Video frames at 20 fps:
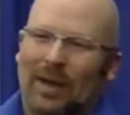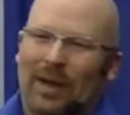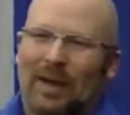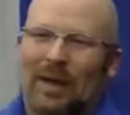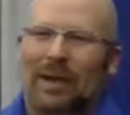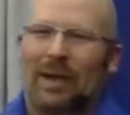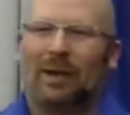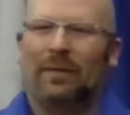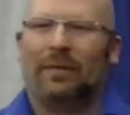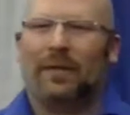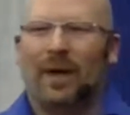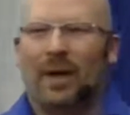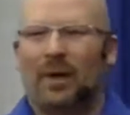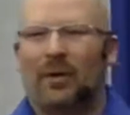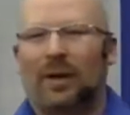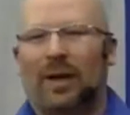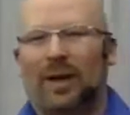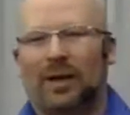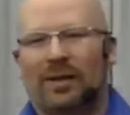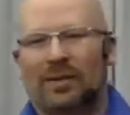and I
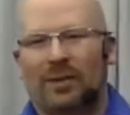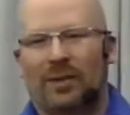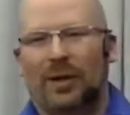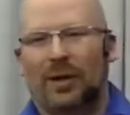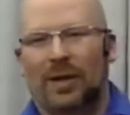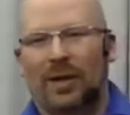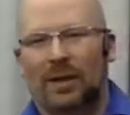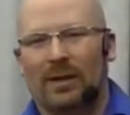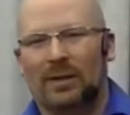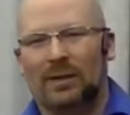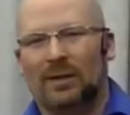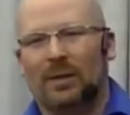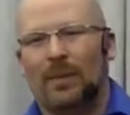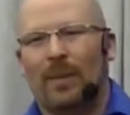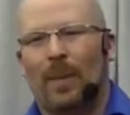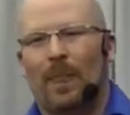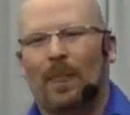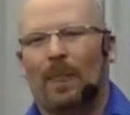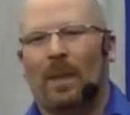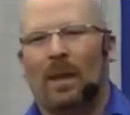found Esther Hicks.
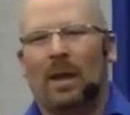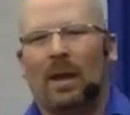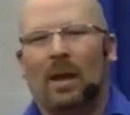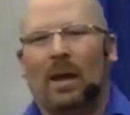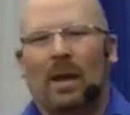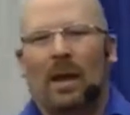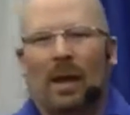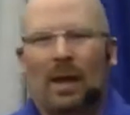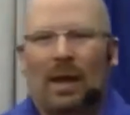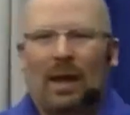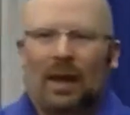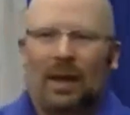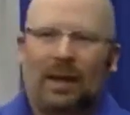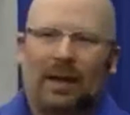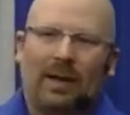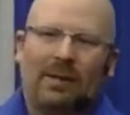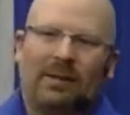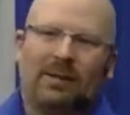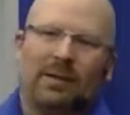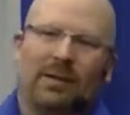And
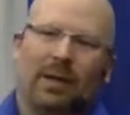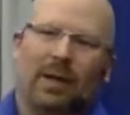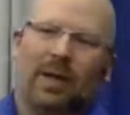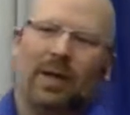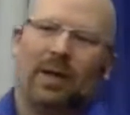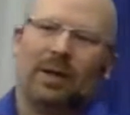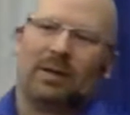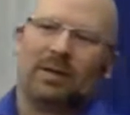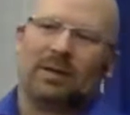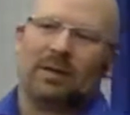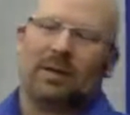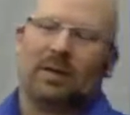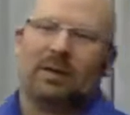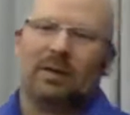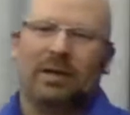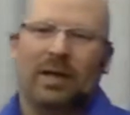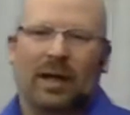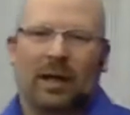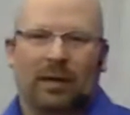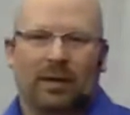Esther Hicks
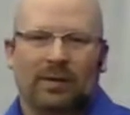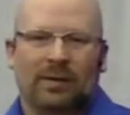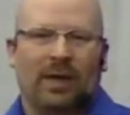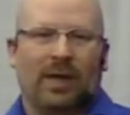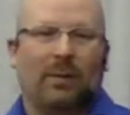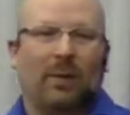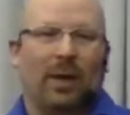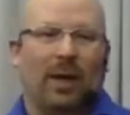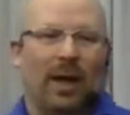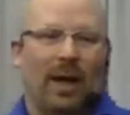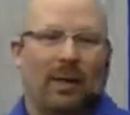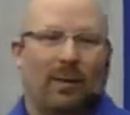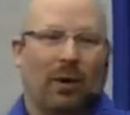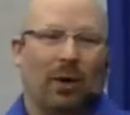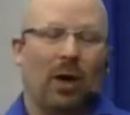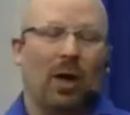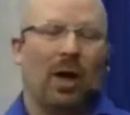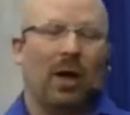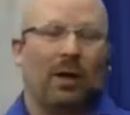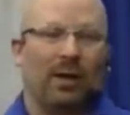channels Abraham,
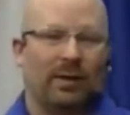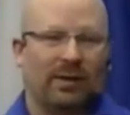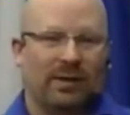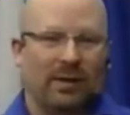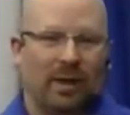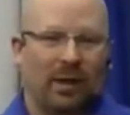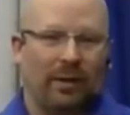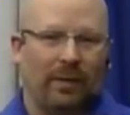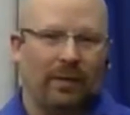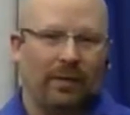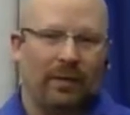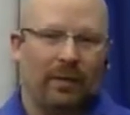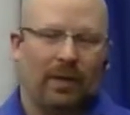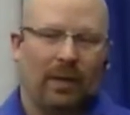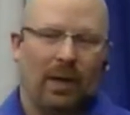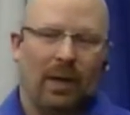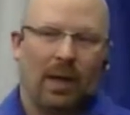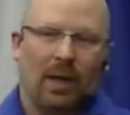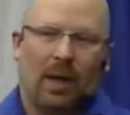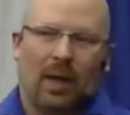her higher self.
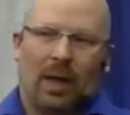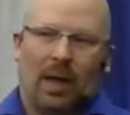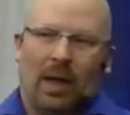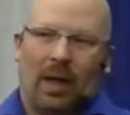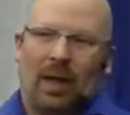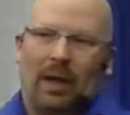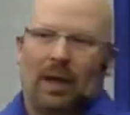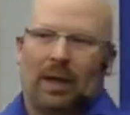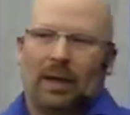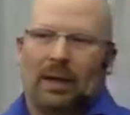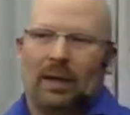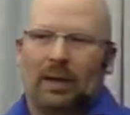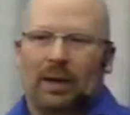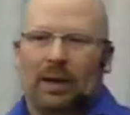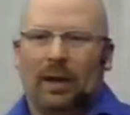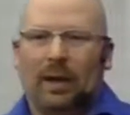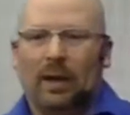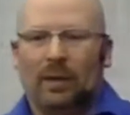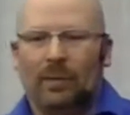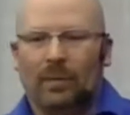And
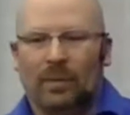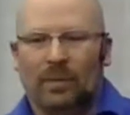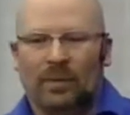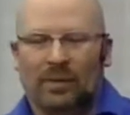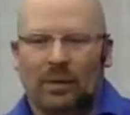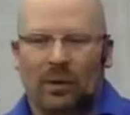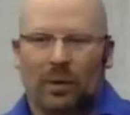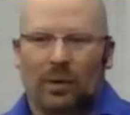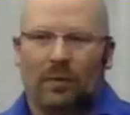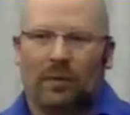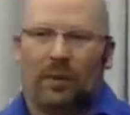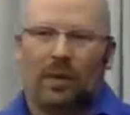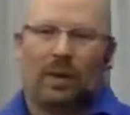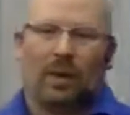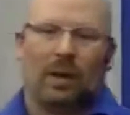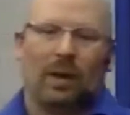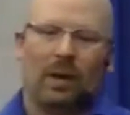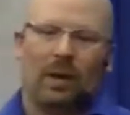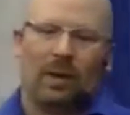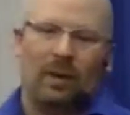so
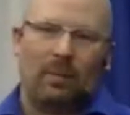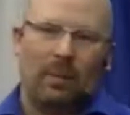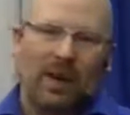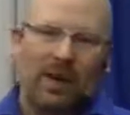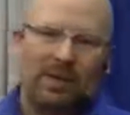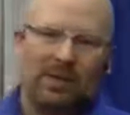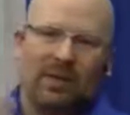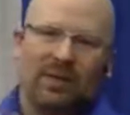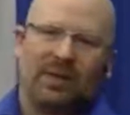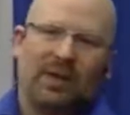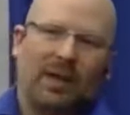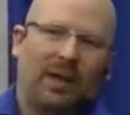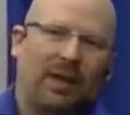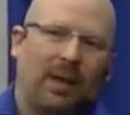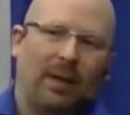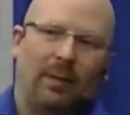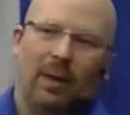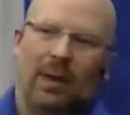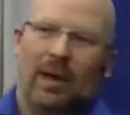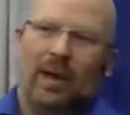the message that
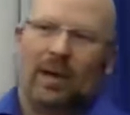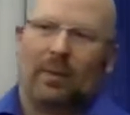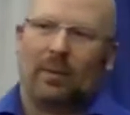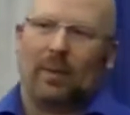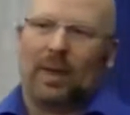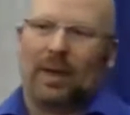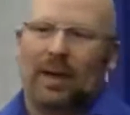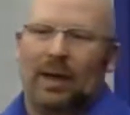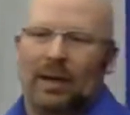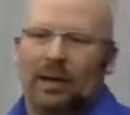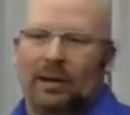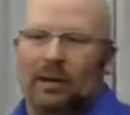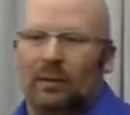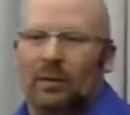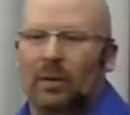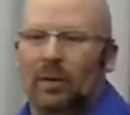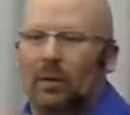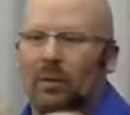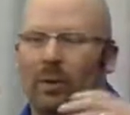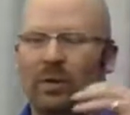Abraham had
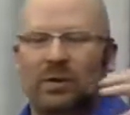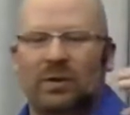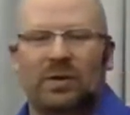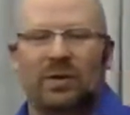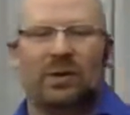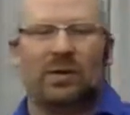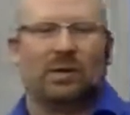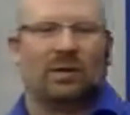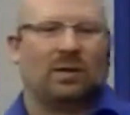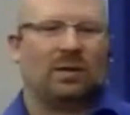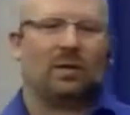was just